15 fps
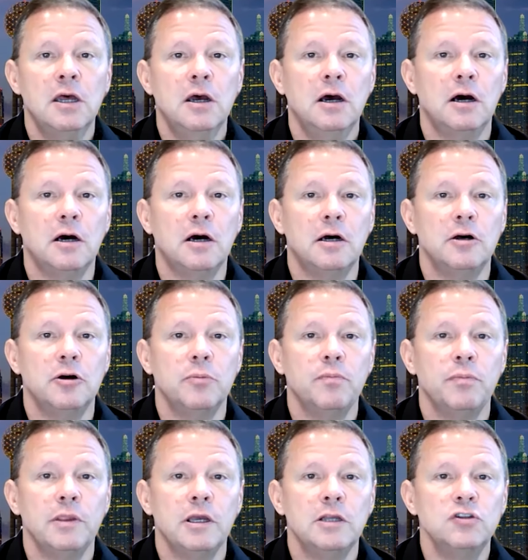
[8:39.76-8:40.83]

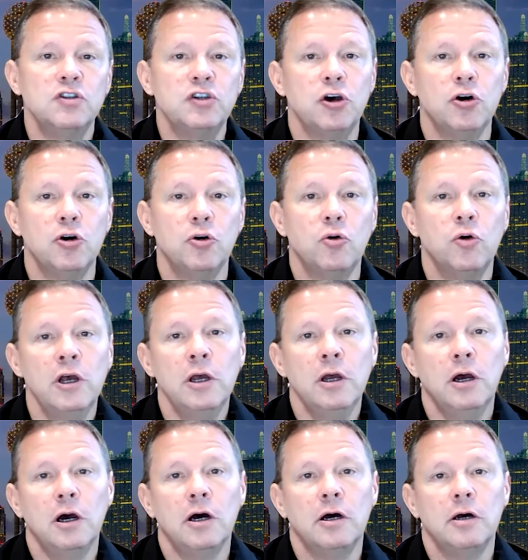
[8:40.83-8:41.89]
And so
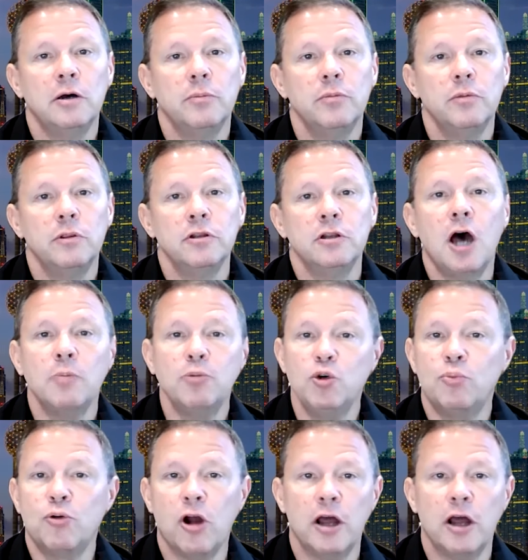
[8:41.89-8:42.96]
the Nabu
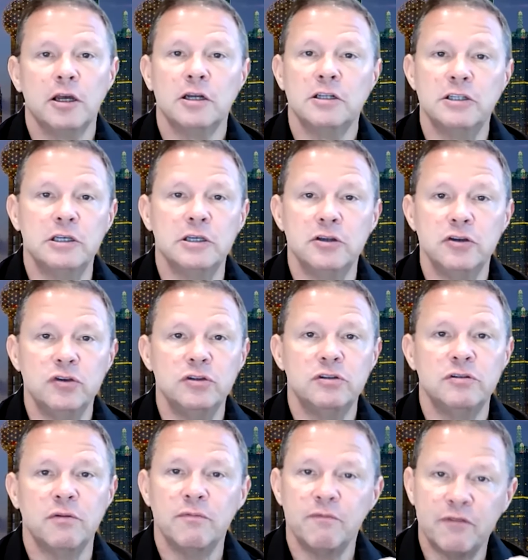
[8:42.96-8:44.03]
product
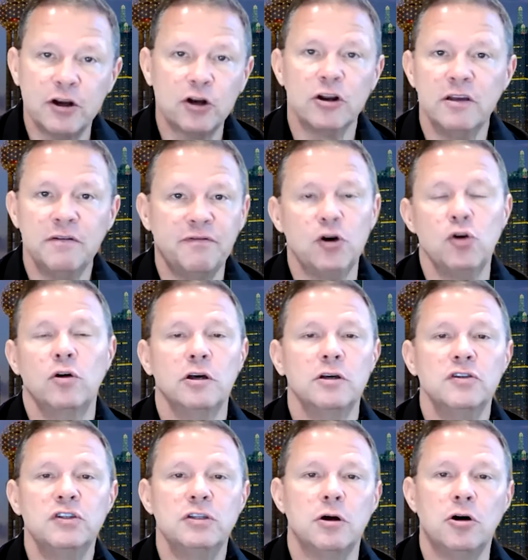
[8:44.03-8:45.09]
is very
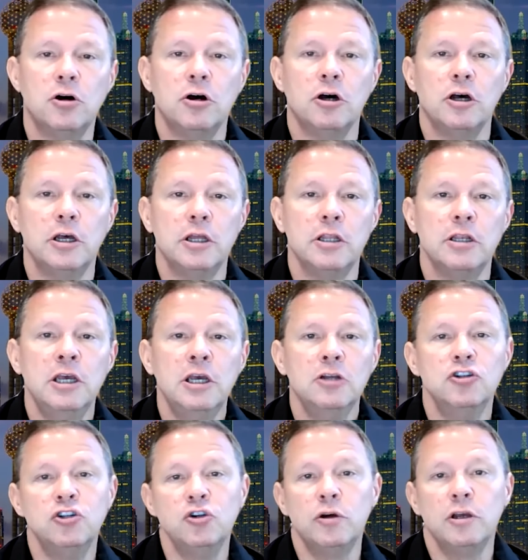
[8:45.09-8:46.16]
focused on
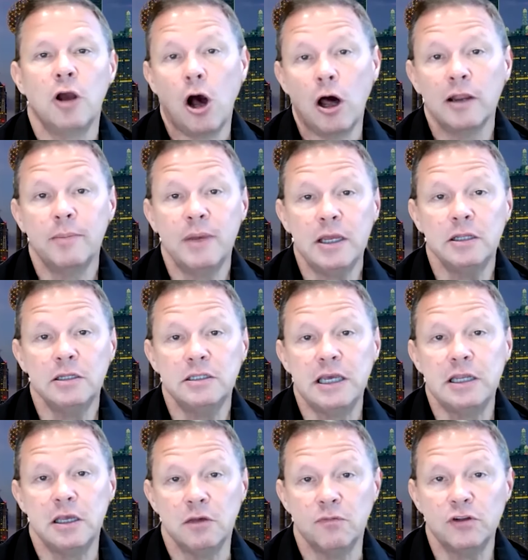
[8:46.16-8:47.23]
doing automated
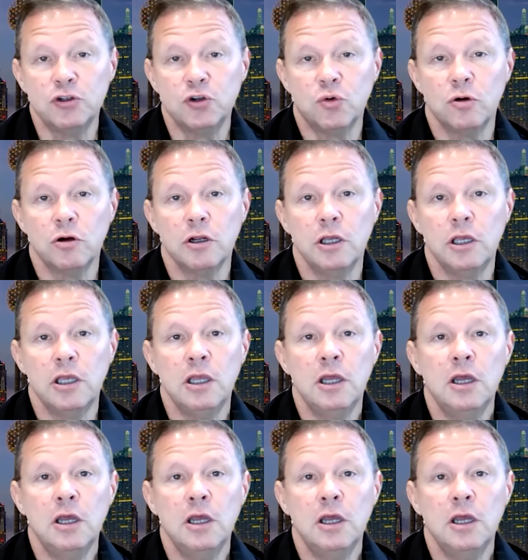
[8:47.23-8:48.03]
data inventory,